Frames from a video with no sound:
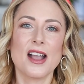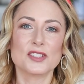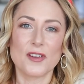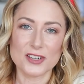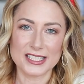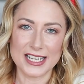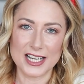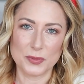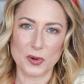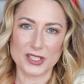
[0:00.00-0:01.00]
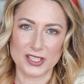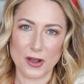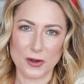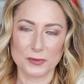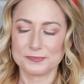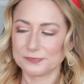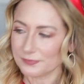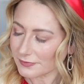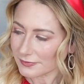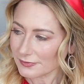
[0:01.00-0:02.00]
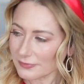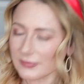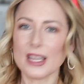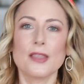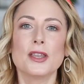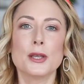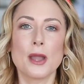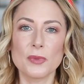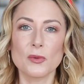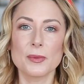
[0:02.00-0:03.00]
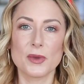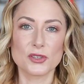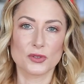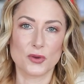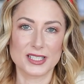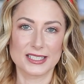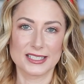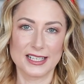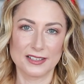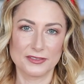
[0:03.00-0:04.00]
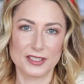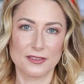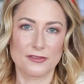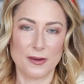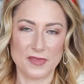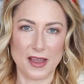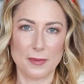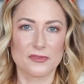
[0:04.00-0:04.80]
As far as teenage boys go, the number one most requested gift from them,